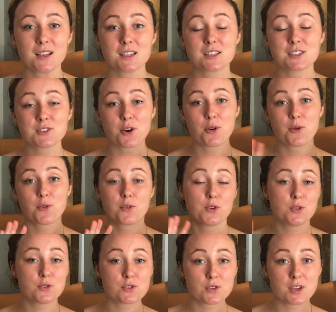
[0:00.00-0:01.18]
So
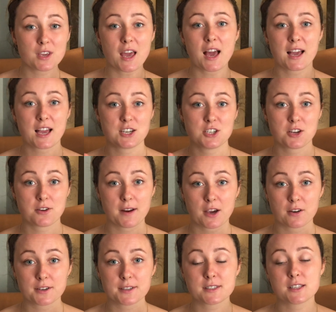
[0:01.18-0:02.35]
usually Akashic
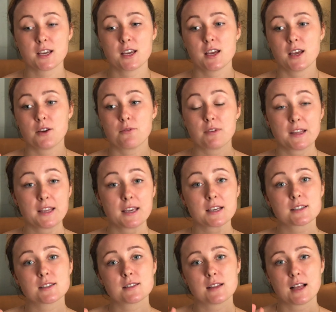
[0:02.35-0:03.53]
Records
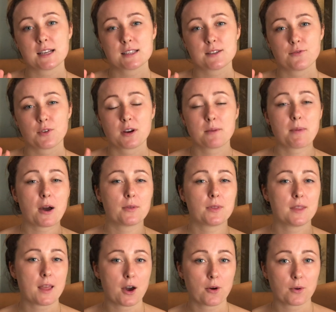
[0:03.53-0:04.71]
readings last for about
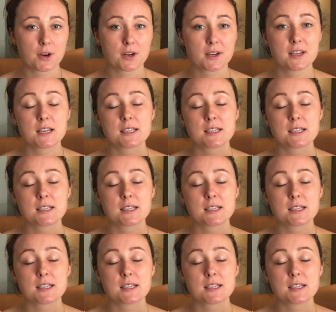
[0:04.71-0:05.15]
an hour.